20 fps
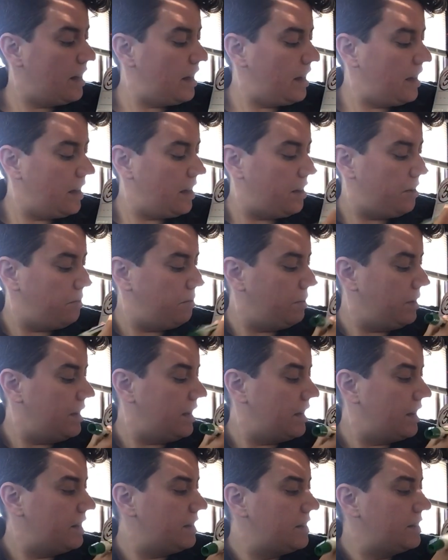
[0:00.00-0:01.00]
And we
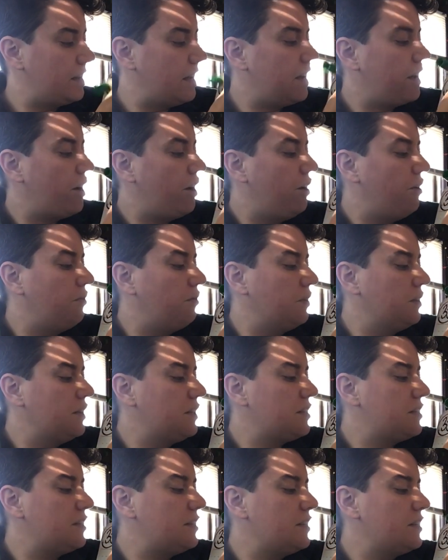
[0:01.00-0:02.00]
can say, oh, well,
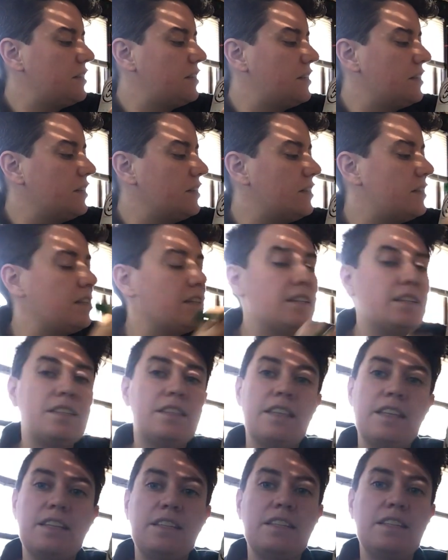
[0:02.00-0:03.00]
this distance is
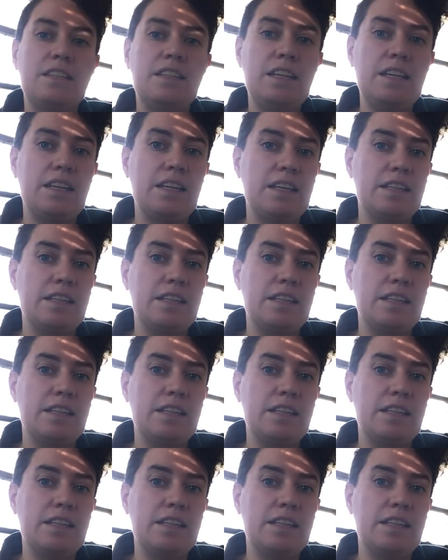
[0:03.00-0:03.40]
then C.